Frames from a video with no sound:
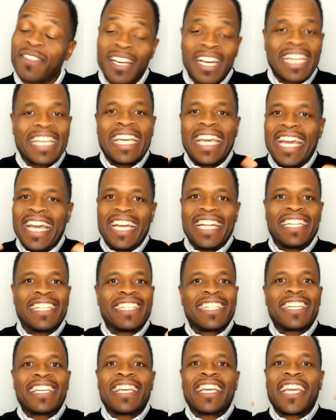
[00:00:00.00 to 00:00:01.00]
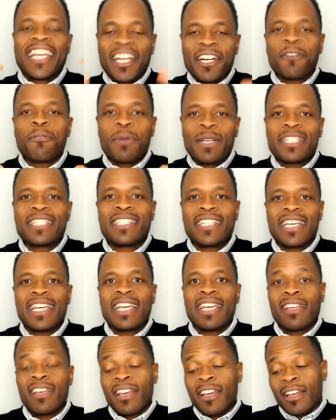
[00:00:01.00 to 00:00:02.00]
Again, here we
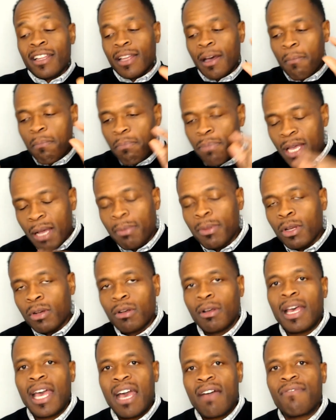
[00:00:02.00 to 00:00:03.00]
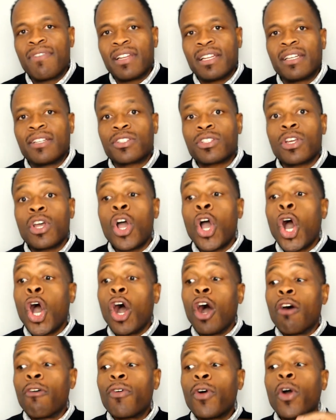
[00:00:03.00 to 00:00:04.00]
see the biblical evidence
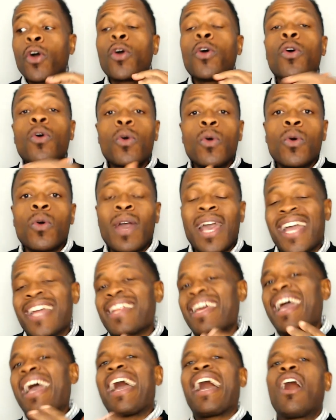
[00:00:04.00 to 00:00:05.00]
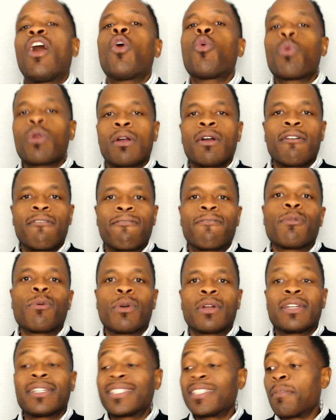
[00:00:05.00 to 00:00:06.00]
of who and how we're
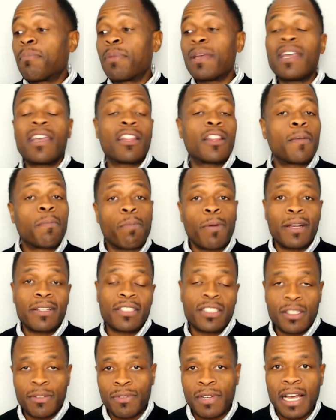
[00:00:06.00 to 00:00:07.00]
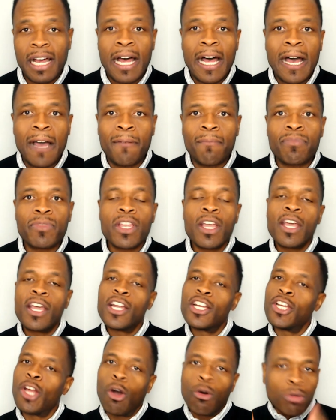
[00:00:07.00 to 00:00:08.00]
afforded to be in the presence of God.
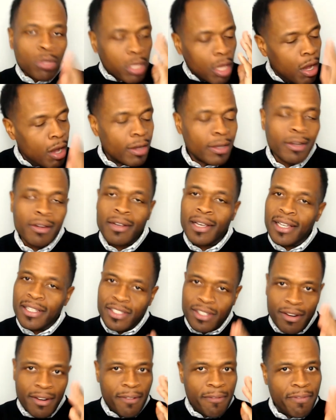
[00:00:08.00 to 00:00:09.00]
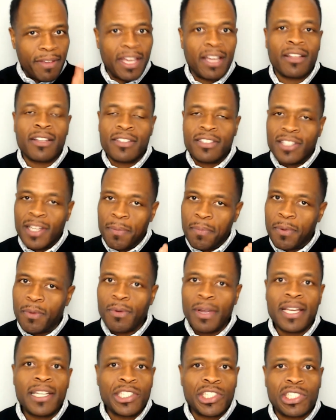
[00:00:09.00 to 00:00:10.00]
No longer is there a veil of
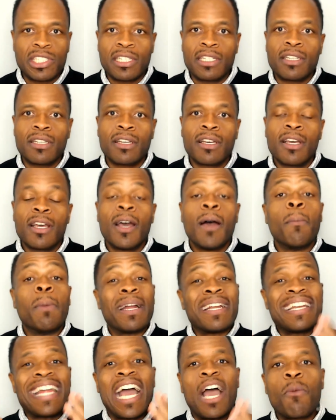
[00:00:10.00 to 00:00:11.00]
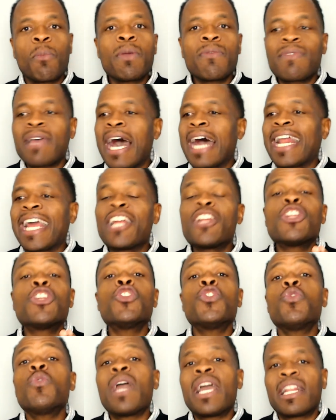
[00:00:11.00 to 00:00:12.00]
separation, but now we've got a
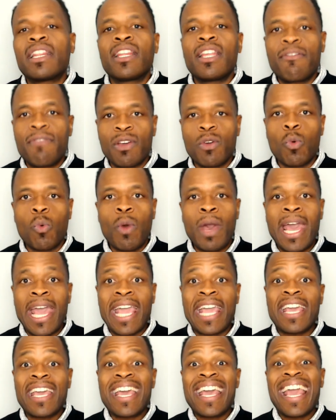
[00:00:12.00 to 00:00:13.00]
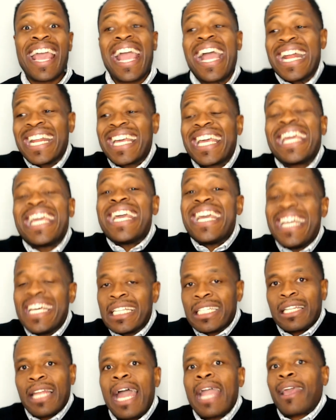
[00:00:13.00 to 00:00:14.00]
new and living way. And he
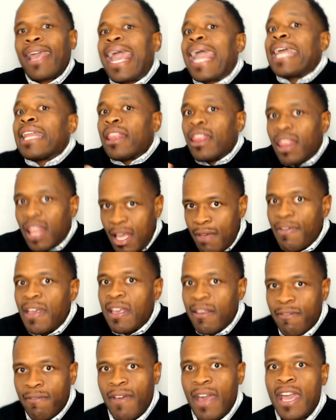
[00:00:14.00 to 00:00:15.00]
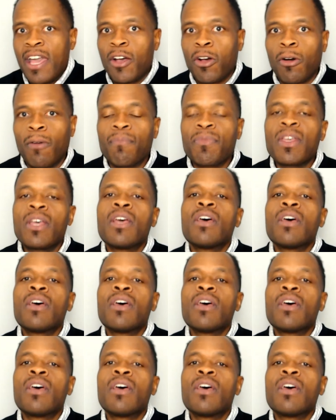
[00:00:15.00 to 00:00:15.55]
is like a living veil.